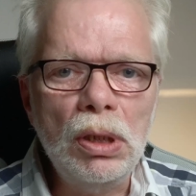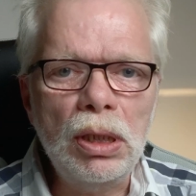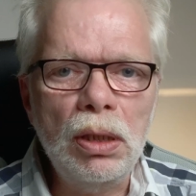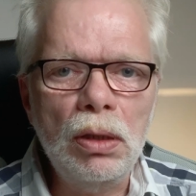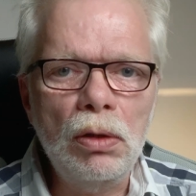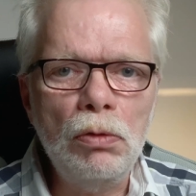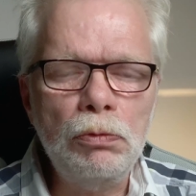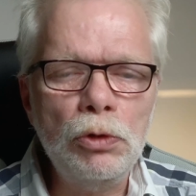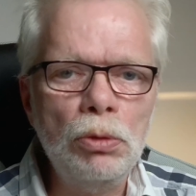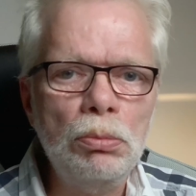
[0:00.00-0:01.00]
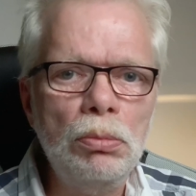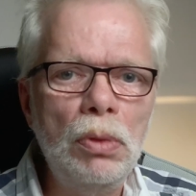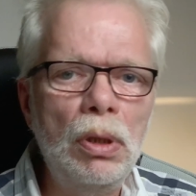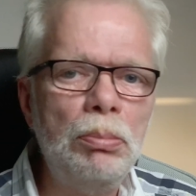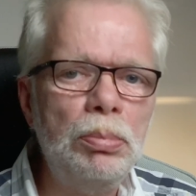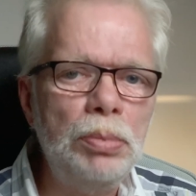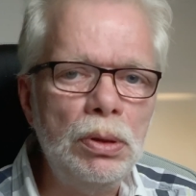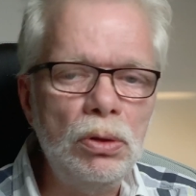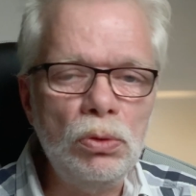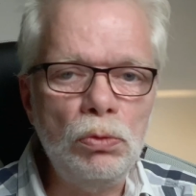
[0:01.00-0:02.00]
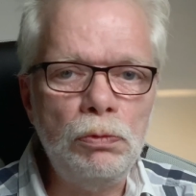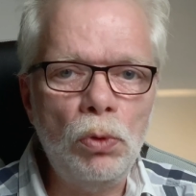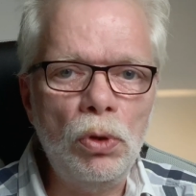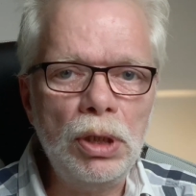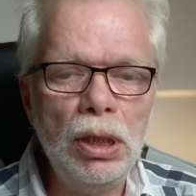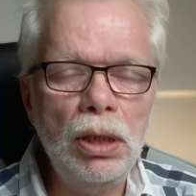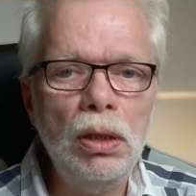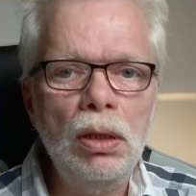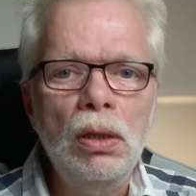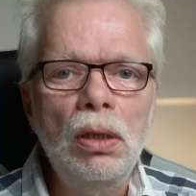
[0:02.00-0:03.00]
can film up into 4K